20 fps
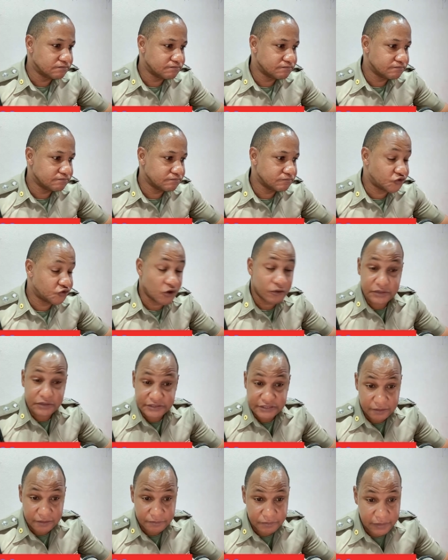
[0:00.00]

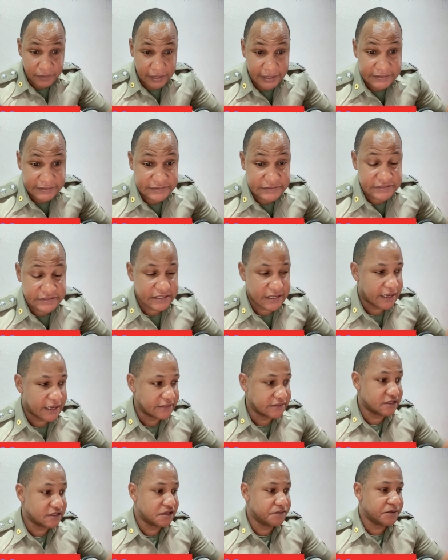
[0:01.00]
troublesome. I see it
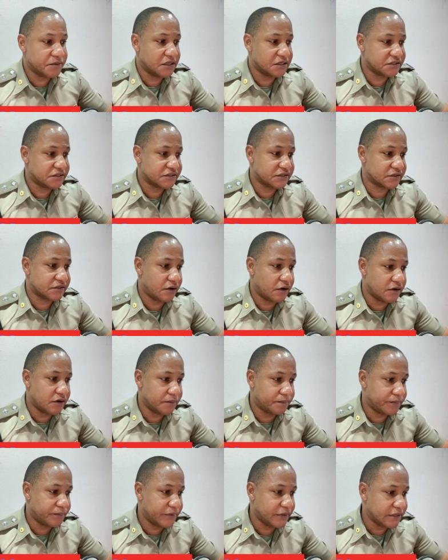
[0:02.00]
as keeping us on
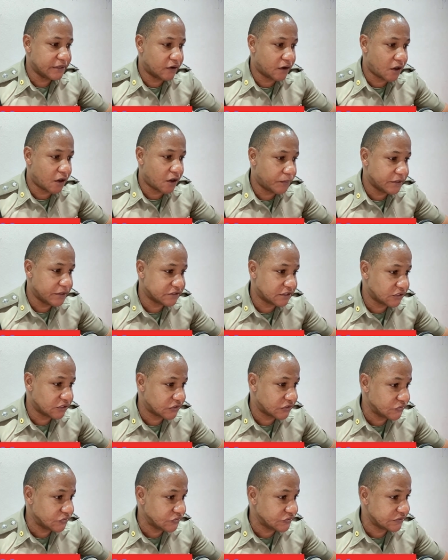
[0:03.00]
our P's and
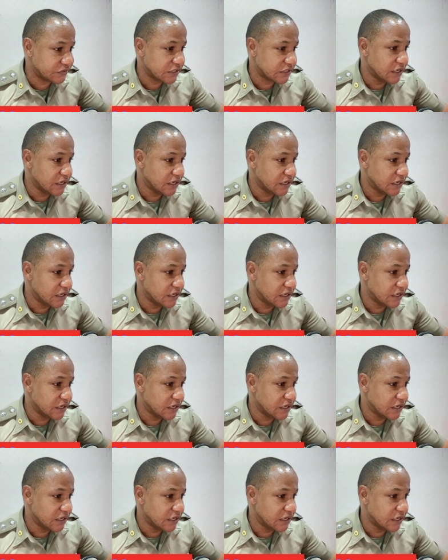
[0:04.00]
Q's.